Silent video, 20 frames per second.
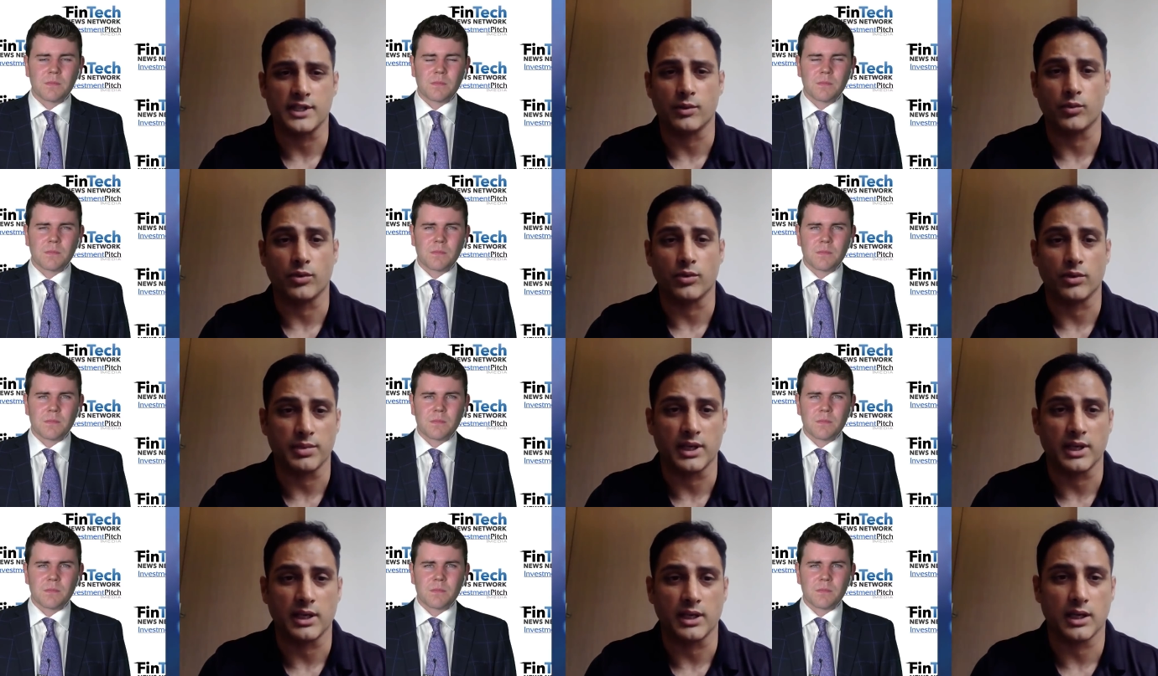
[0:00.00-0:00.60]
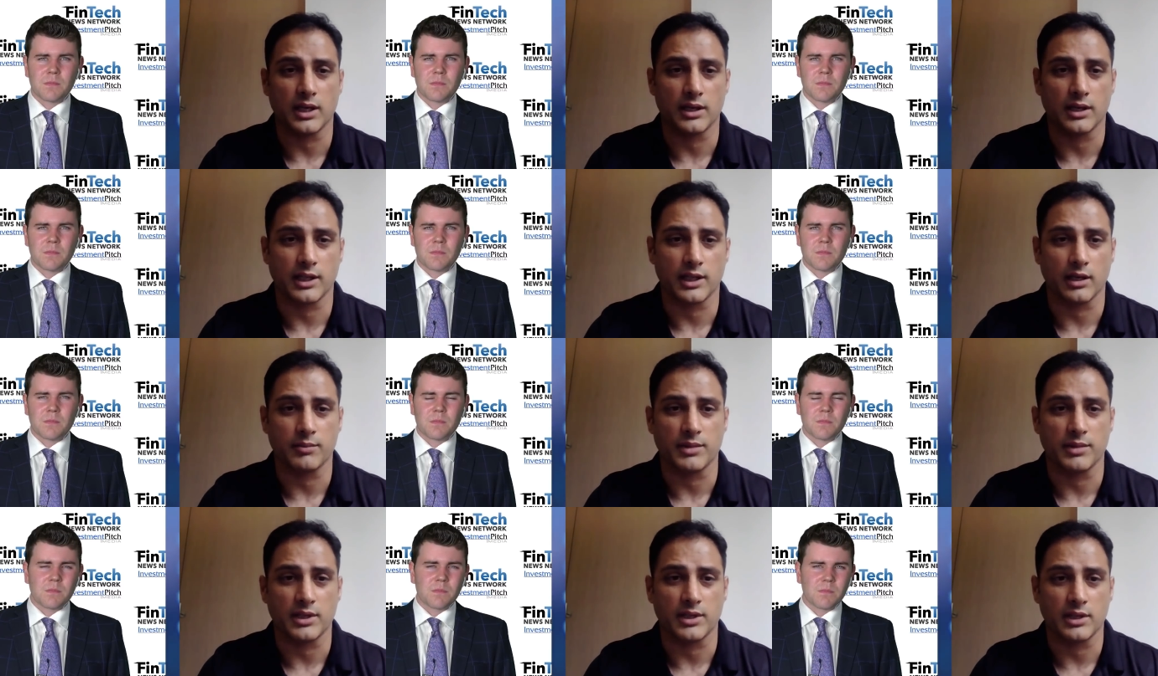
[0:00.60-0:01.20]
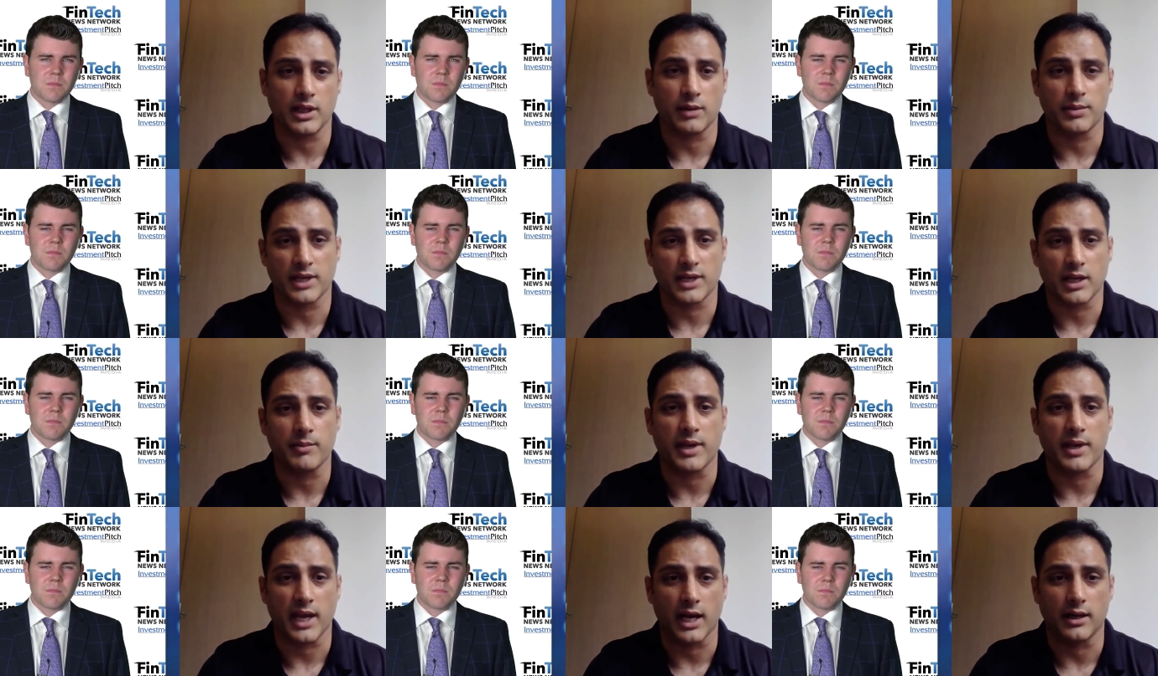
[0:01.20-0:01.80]
Speaker 1: that will be uh, that'll be that'll be
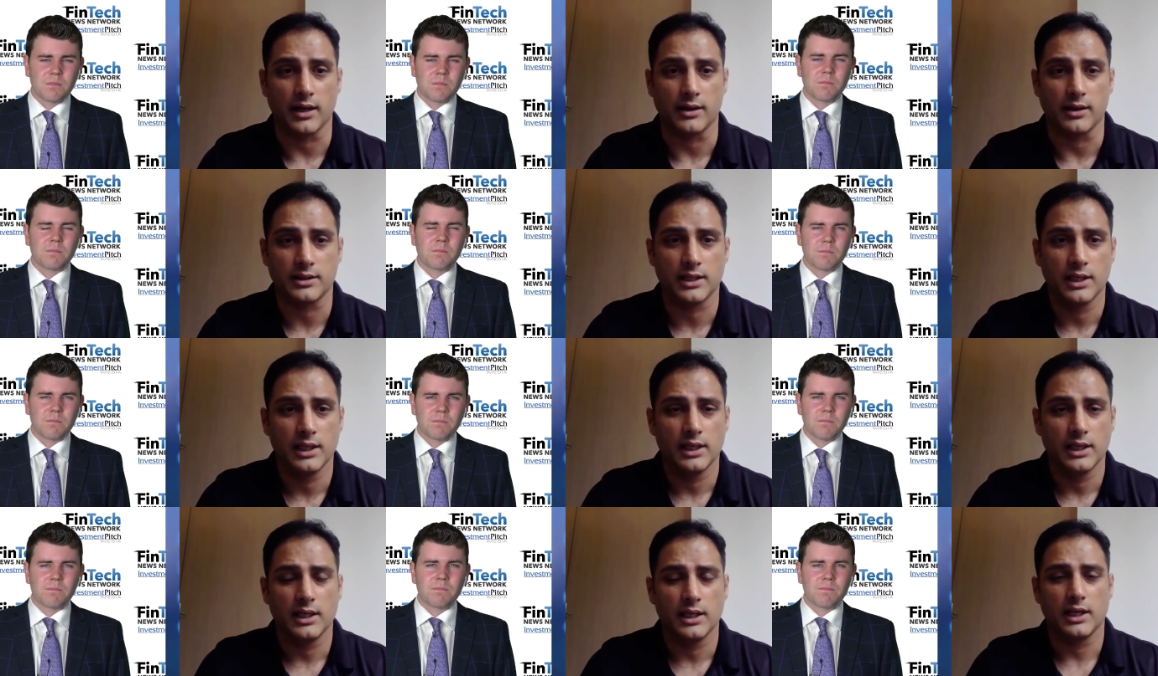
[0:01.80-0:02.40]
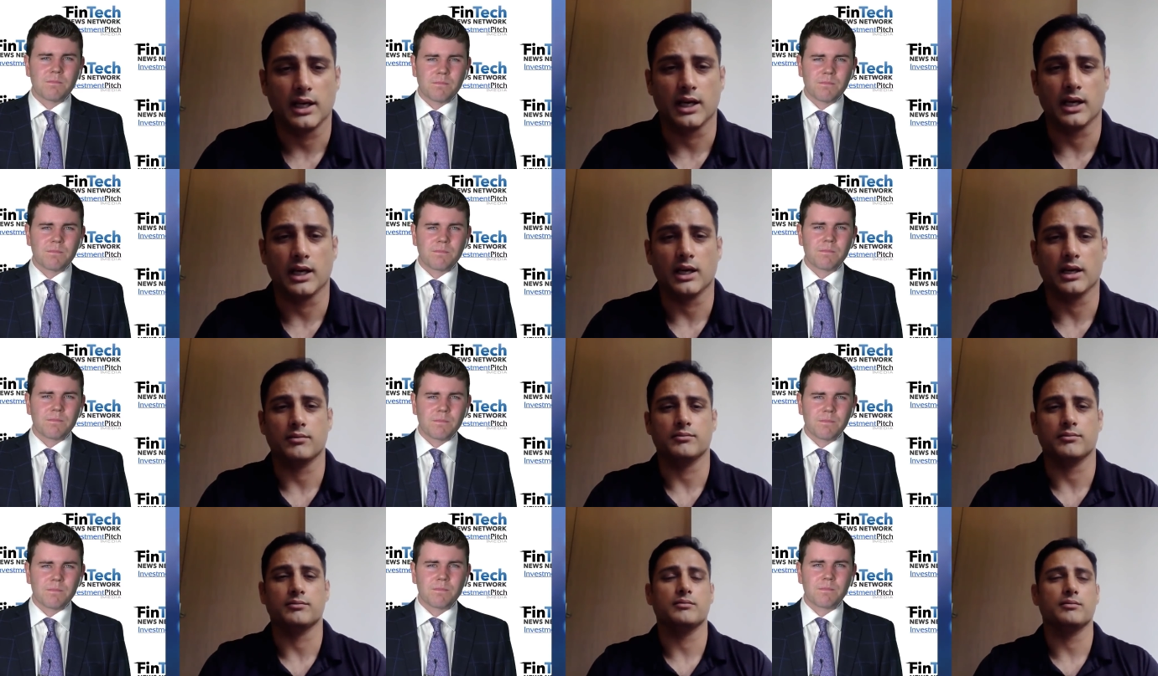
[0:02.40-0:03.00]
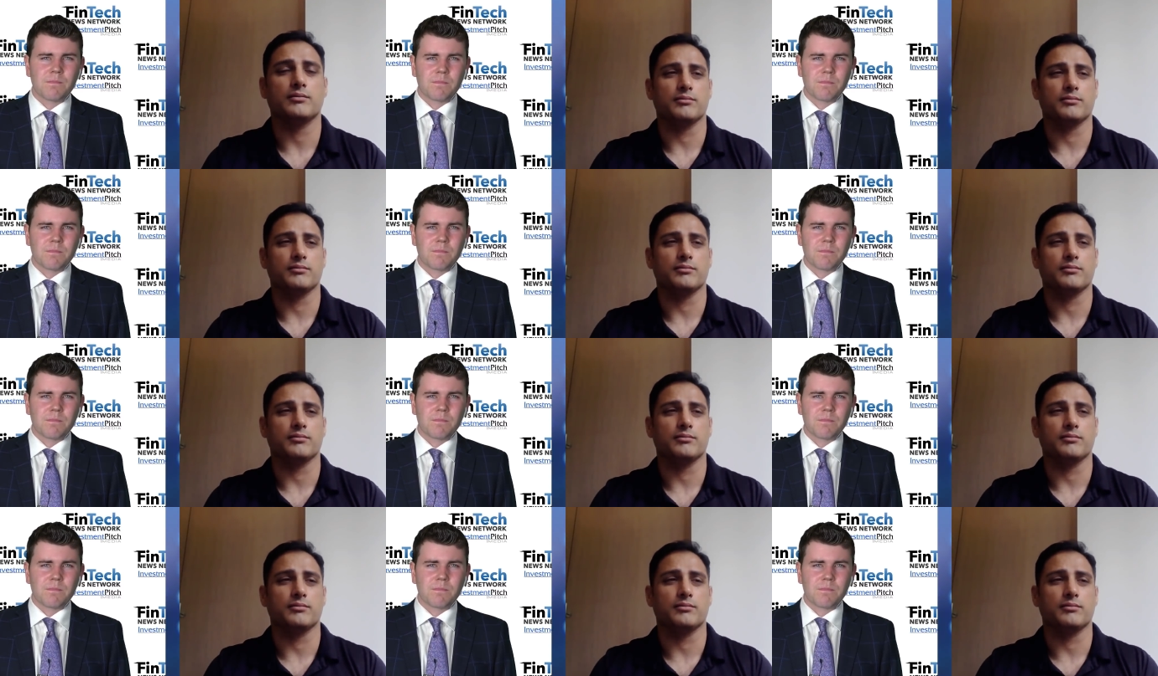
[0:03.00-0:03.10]
coming out. Mm-hmm. Um,